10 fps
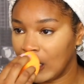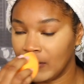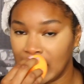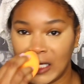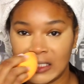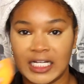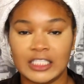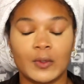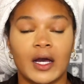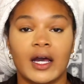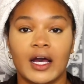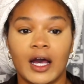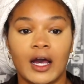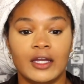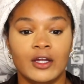Because that's why
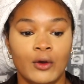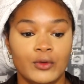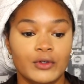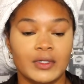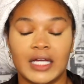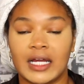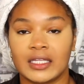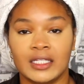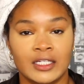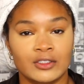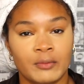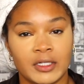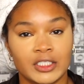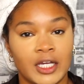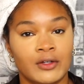I don't do a lot of things on
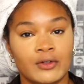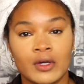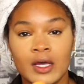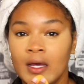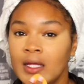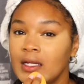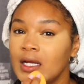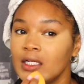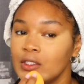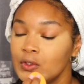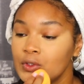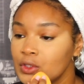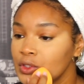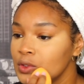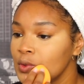my channel that I used
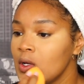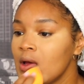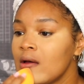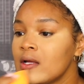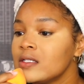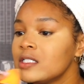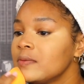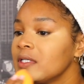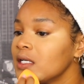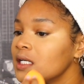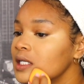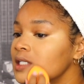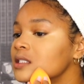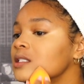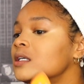to. Just
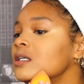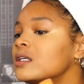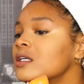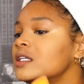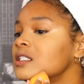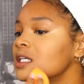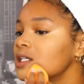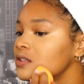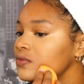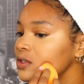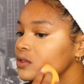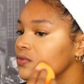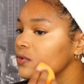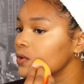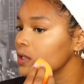because it just feels
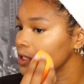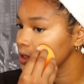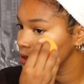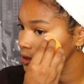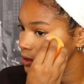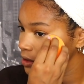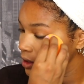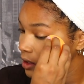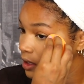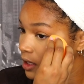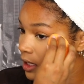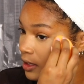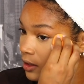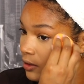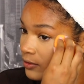forced, and I
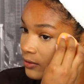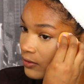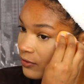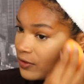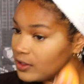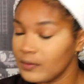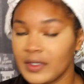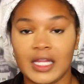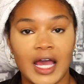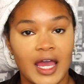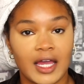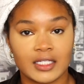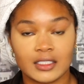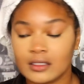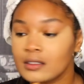don't feel
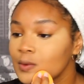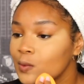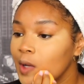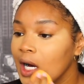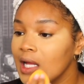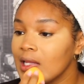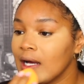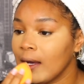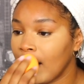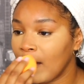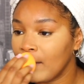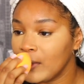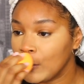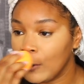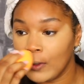relaxed while I'm
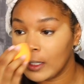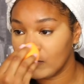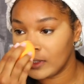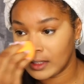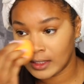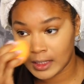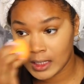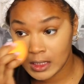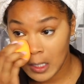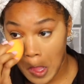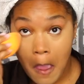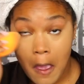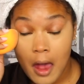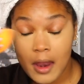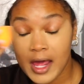doing whatever it is
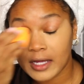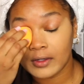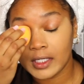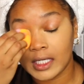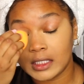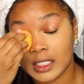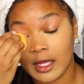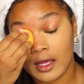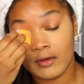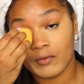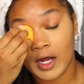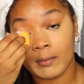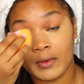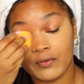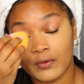that creates that
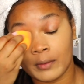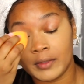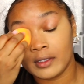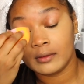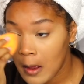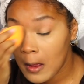environment for me.